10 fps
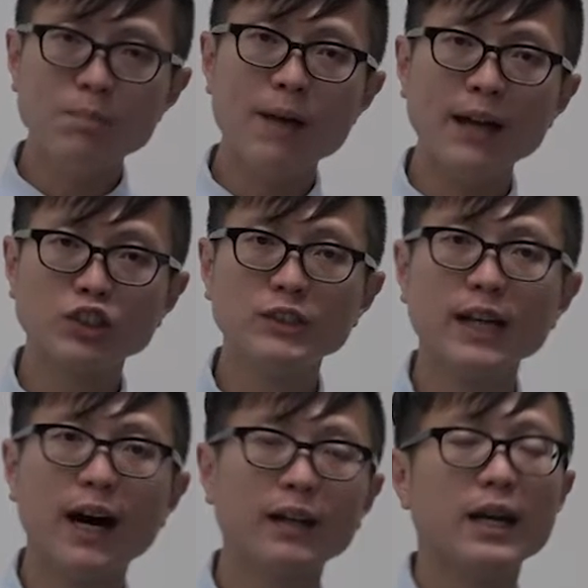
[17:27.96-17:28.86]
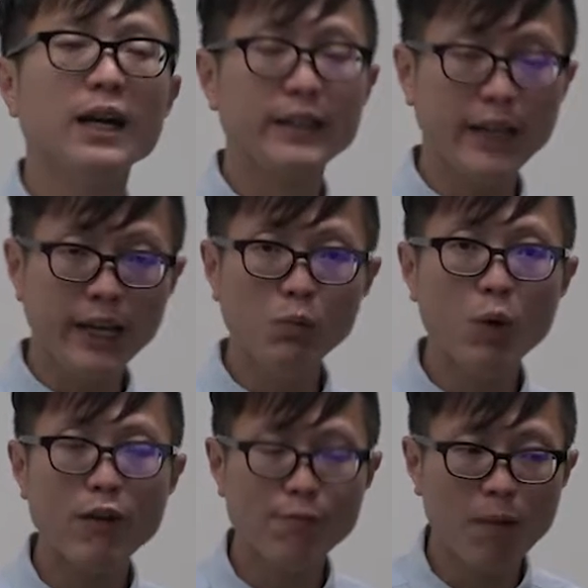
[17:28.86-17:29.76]
to mention that the heat
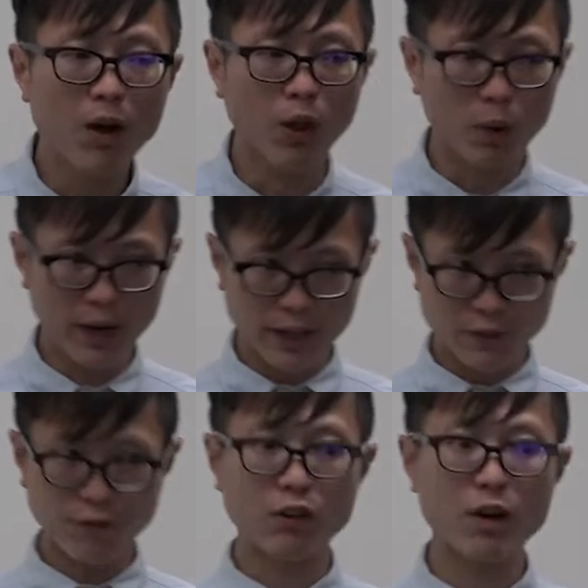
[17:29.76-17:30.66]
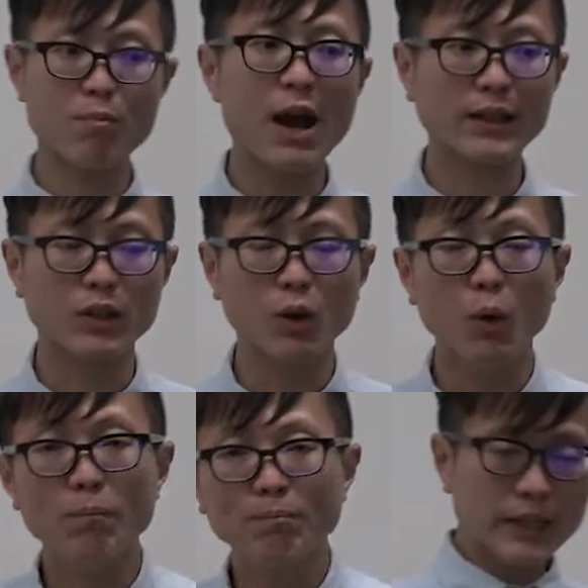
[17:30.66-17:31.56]
wave model is very
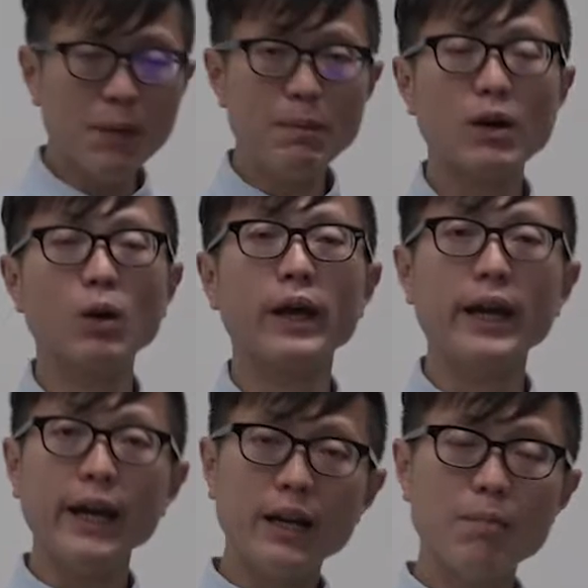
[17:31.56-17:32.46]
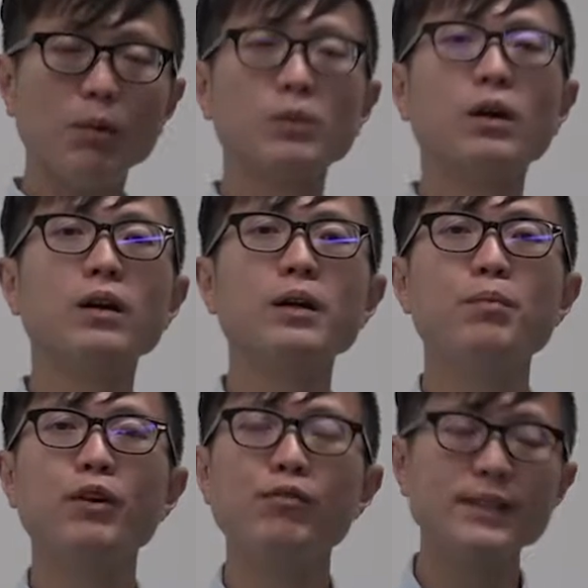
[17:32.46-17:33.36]
practical. Typically, in a mortality
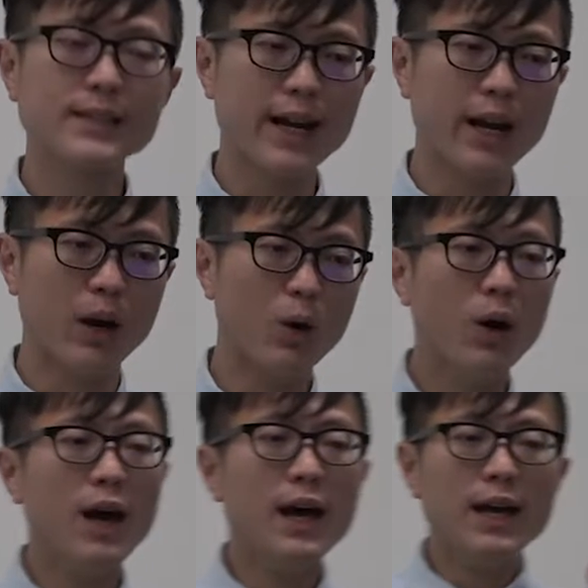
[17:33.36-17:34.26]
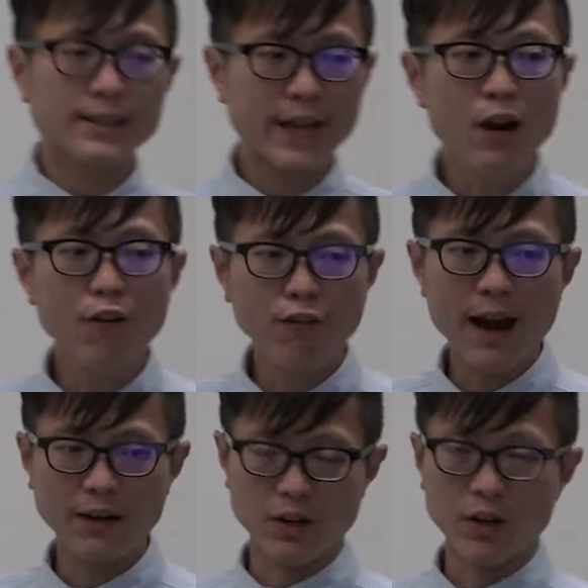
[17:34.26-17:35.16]
improvement scale, scale
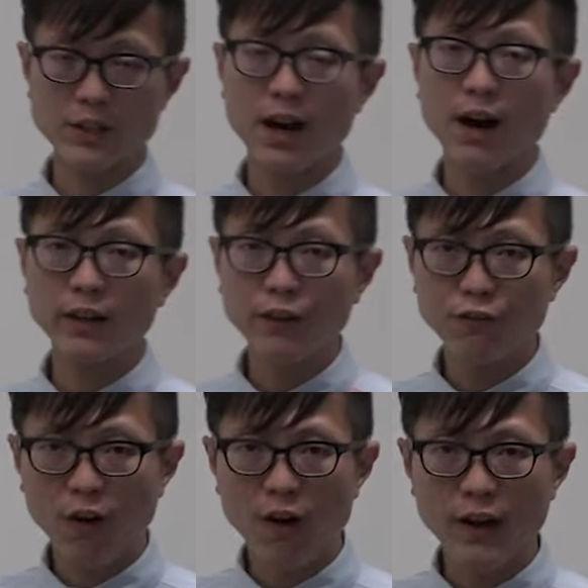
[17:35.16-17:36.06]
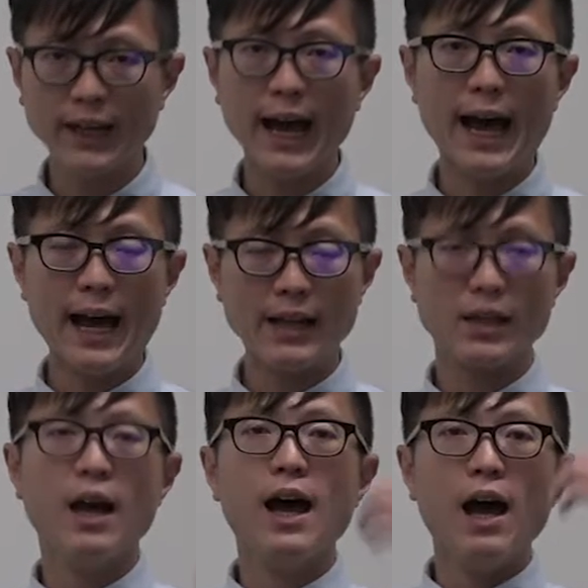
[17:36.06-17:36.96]
factors are defined as
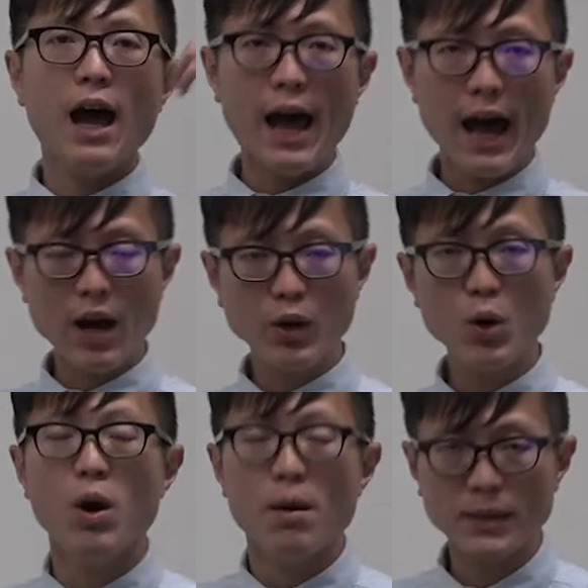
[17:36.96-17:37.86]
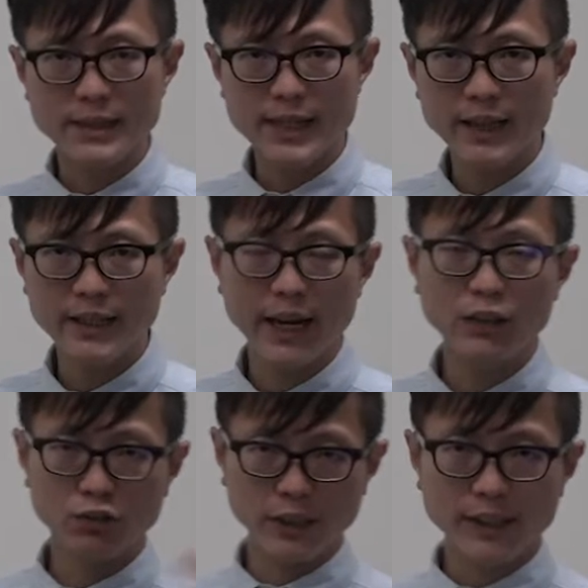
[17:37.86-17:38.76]
annual
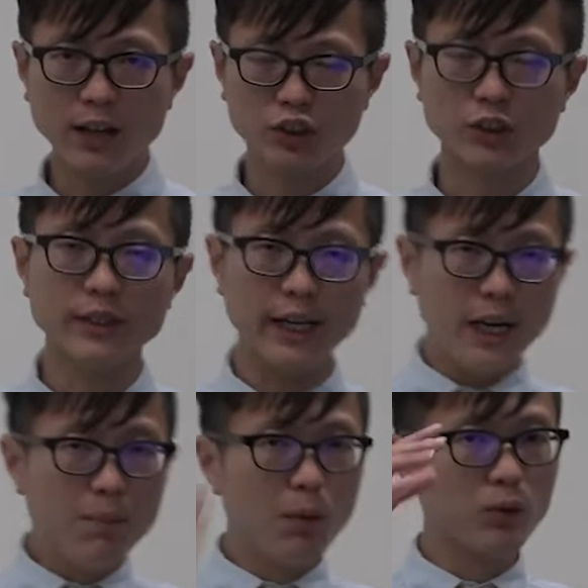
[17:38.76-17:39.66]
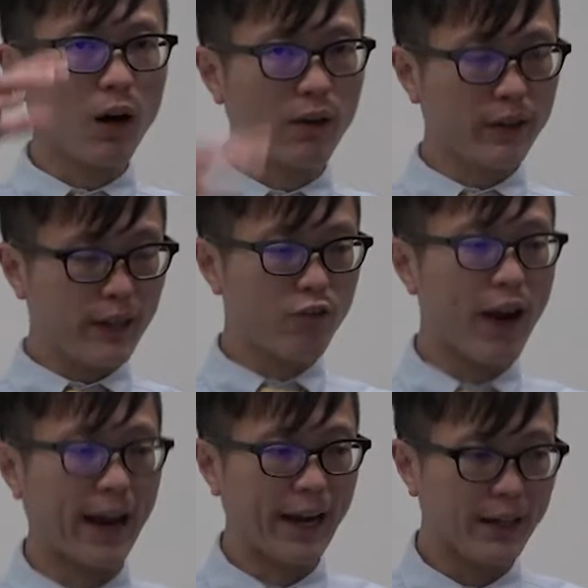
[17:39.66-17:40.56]
percentage reduction in mortality
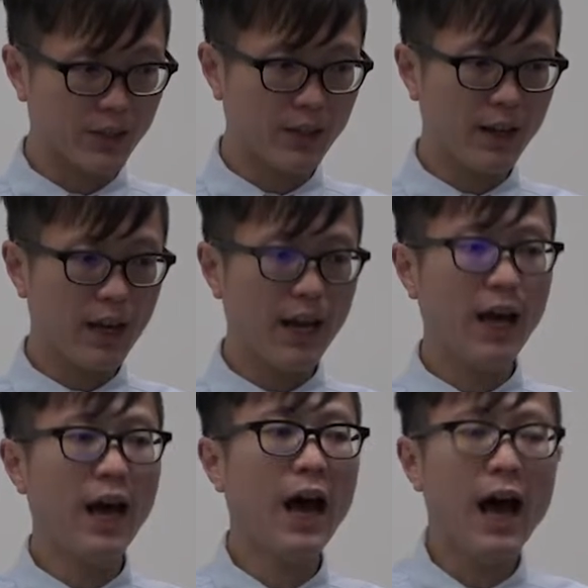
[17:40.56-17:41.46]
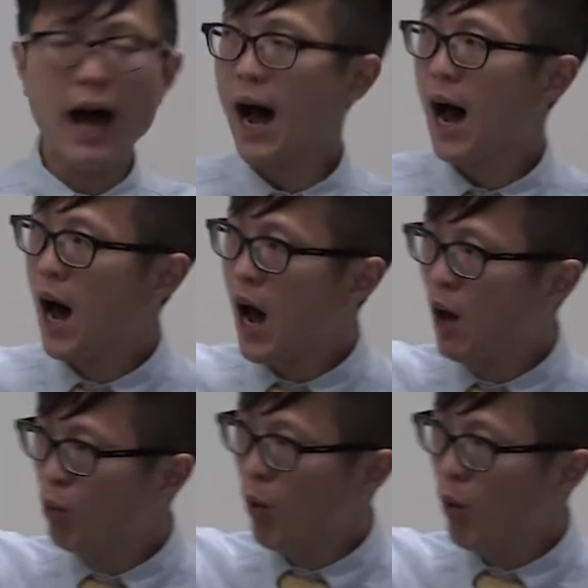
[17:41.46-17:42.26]
rates. And